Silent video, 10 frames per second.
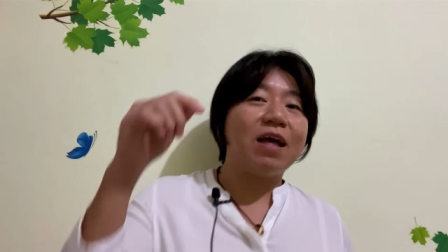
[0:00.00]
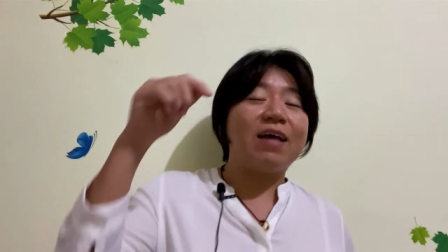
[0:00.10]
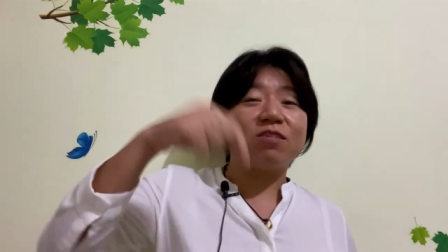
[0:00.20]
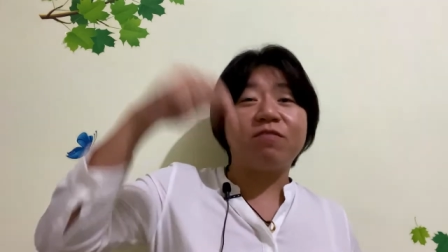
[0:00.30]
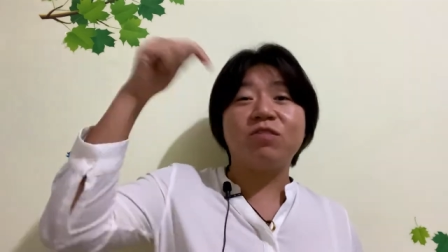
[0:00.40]

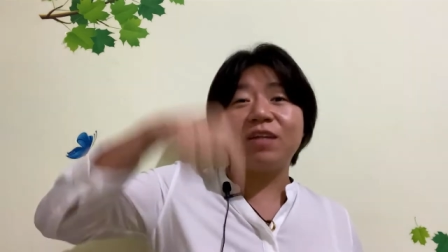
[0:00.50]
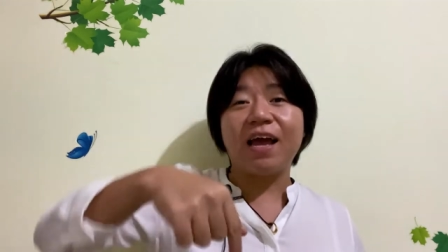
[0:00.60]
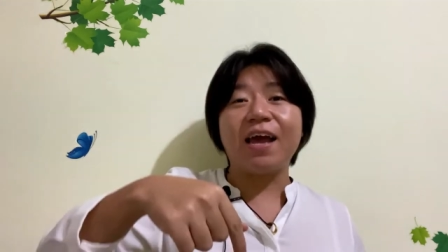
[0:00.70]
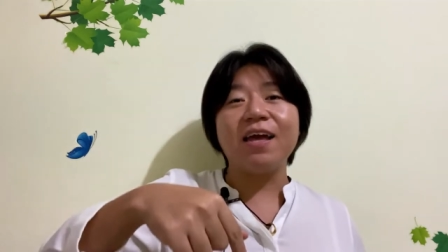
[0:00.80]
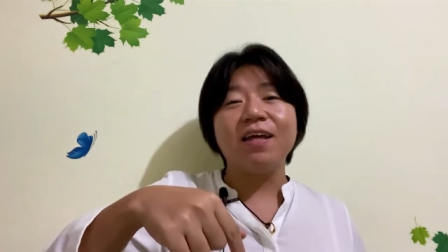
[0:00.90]
as of
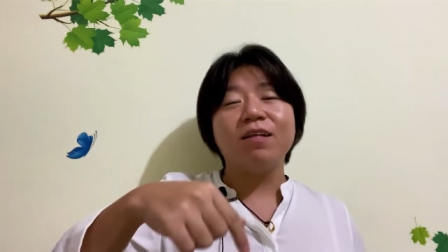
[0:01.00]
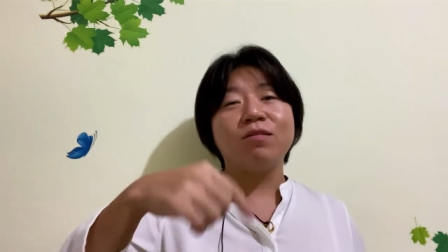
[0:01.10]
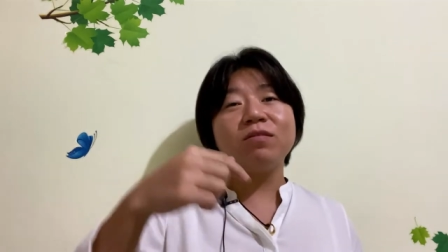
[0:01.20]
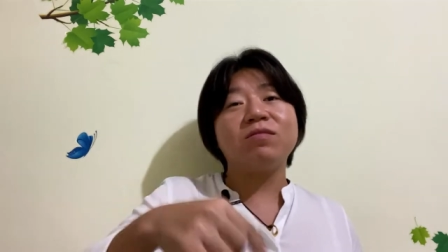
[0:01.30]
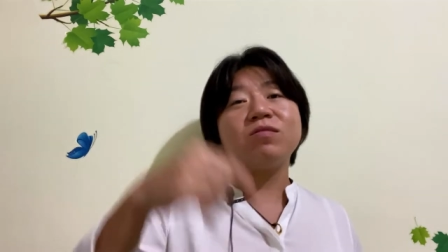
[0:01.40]
today,
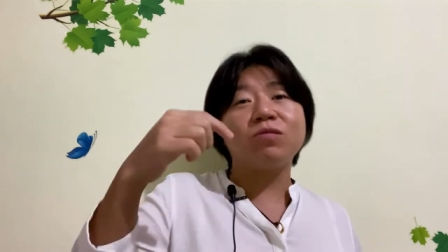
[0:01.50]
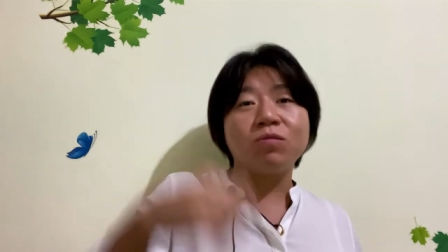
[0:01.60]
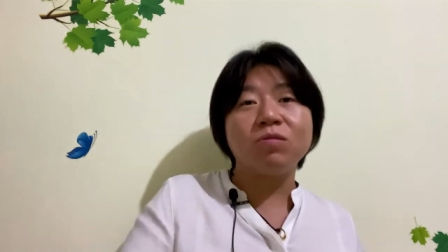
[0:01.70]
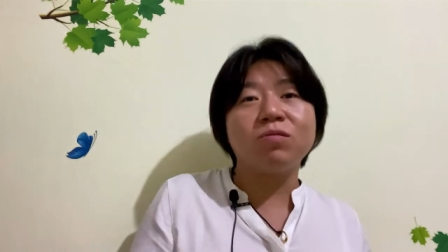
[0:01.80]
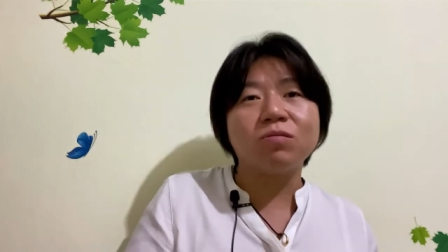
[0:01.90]

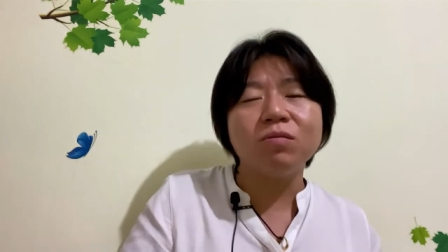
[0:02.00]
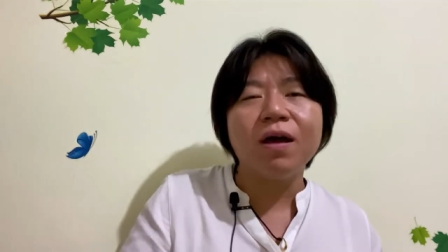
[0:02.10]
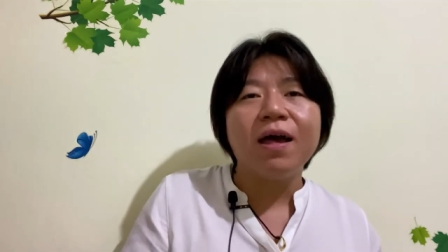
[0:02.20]
2022,